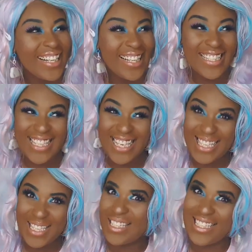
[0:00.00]
Because these
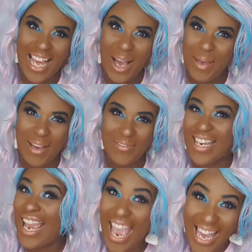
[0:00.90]
things are damn
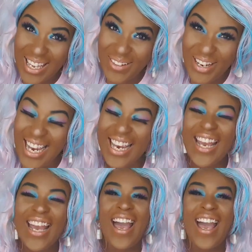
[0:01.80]
heavy. Anyway,